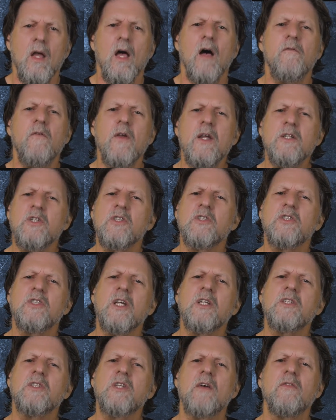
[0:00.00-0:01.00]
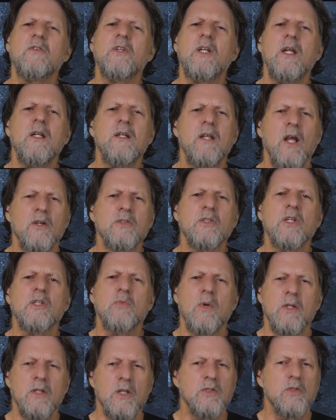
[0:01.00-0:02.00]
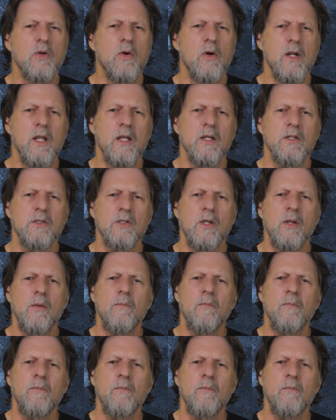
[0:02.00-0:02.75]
Ephesians 6:17 tells us what the sword is,